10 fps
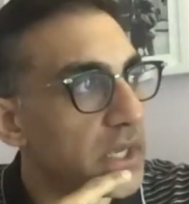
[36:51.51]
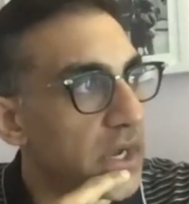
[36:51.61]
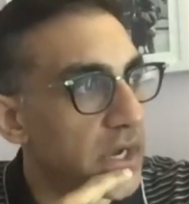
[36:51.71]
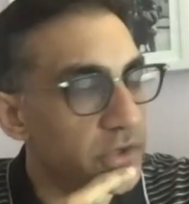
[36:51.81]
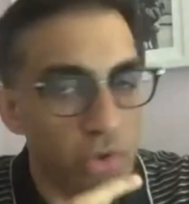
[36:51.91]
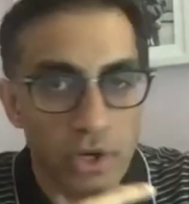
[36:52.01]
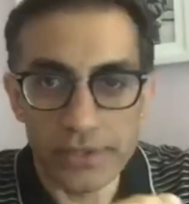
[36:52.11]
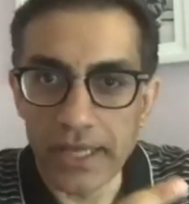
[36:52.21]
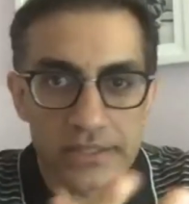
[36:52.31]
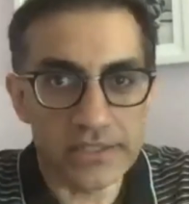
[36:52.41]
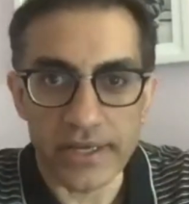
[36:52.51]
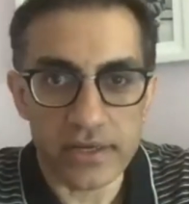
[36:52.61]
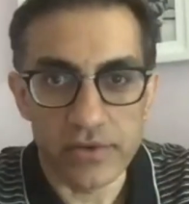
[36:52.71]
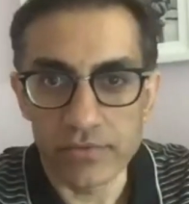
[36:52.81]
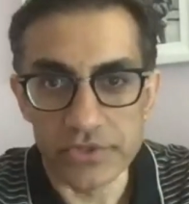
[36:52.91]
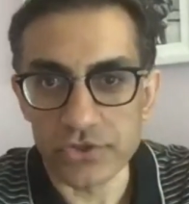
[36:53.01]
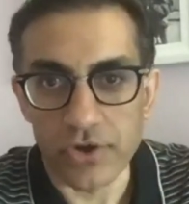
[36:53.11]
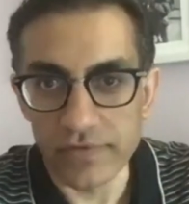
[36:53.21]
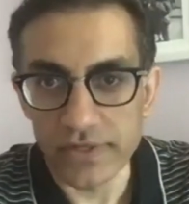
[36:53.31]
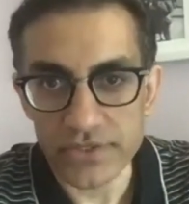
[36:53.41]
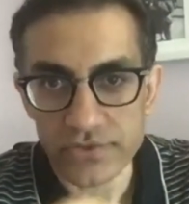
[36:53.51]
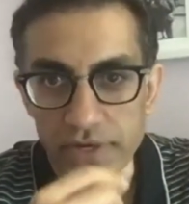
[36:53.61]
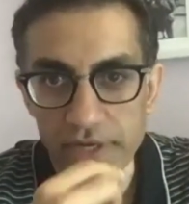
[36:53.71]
You got health tech, which is obvious, right?